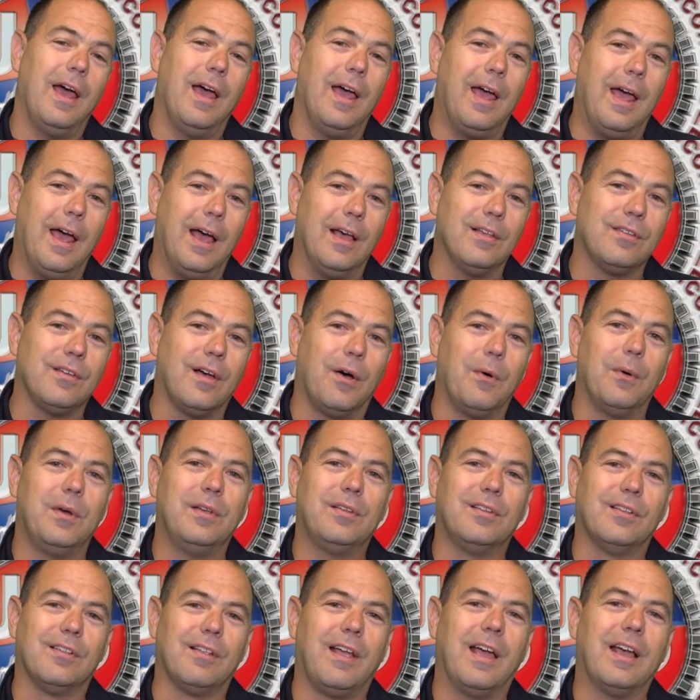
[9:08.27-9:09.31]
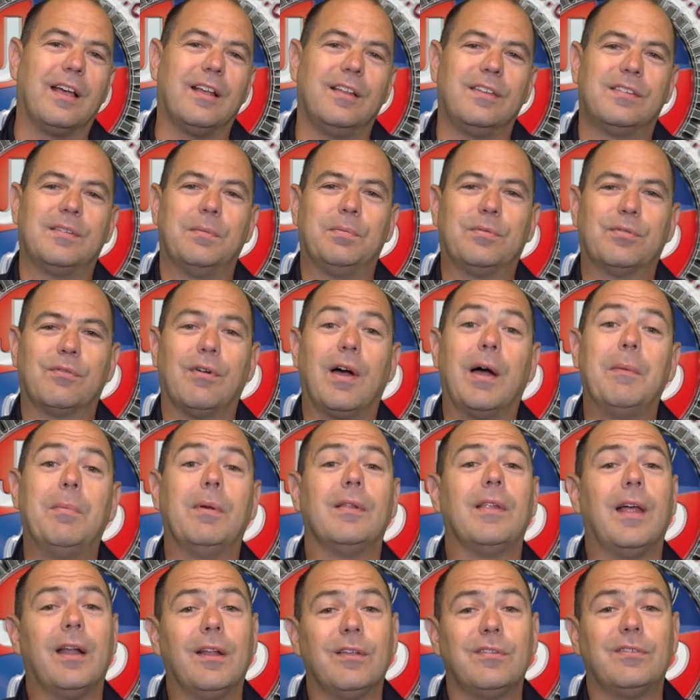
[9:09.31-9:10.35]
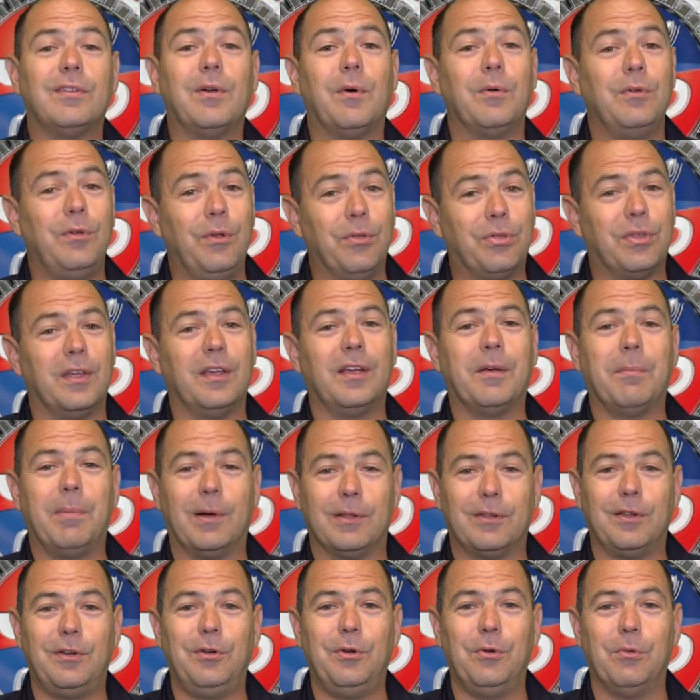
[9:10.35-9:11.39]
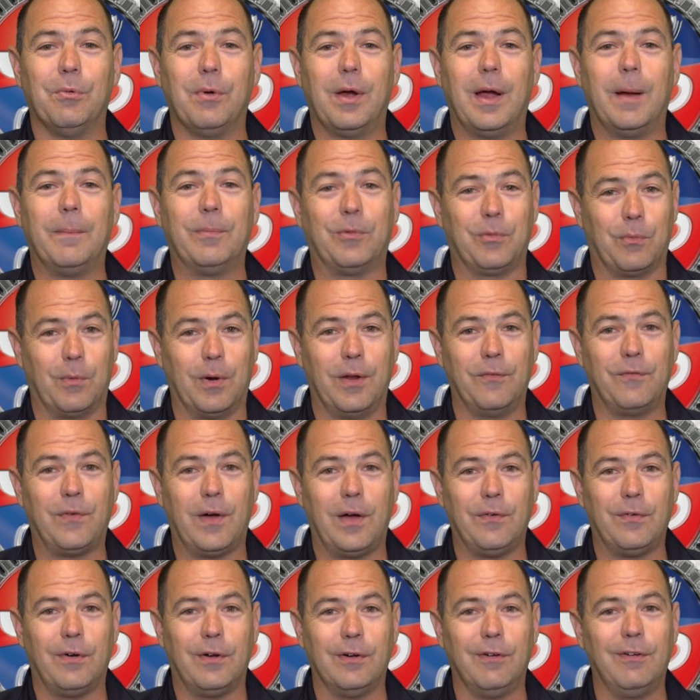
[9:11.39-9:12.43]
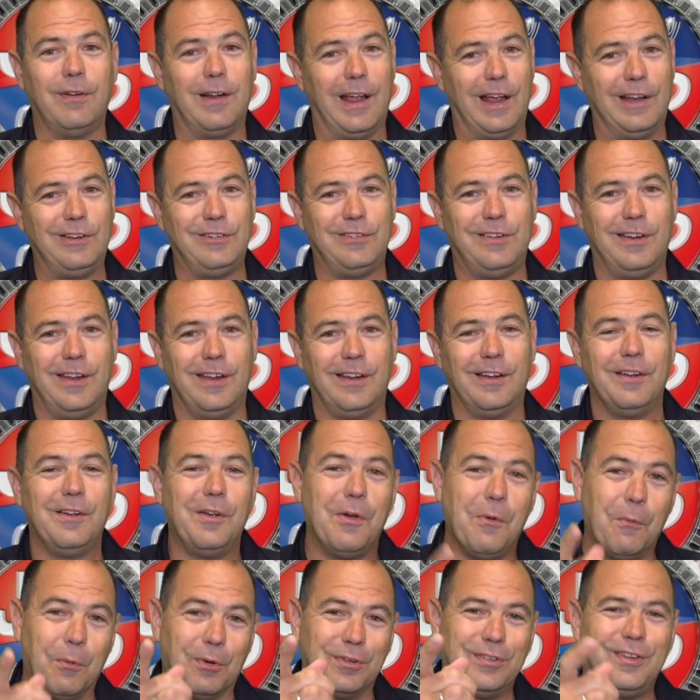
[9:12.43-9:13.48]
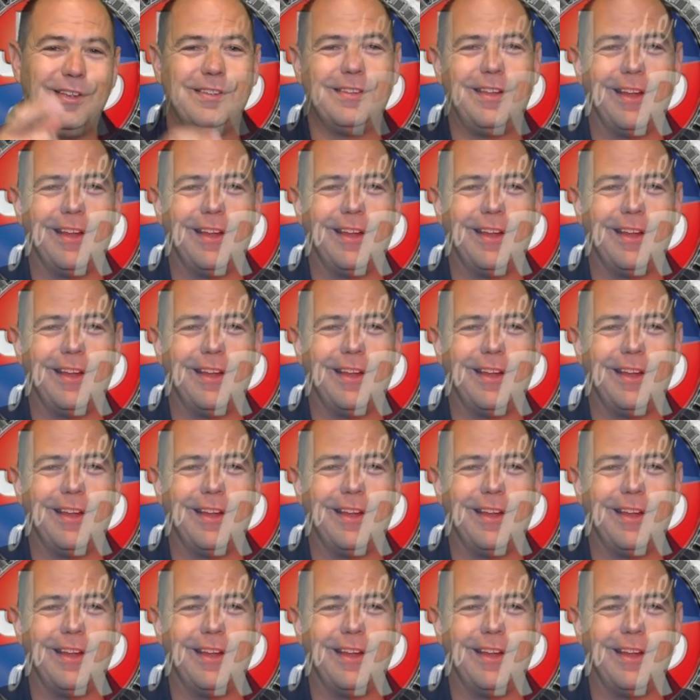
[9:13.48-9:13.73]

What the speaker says: as always, like and subscribe and let us know what you think about the new Ram 2500 HD. We'll see you in the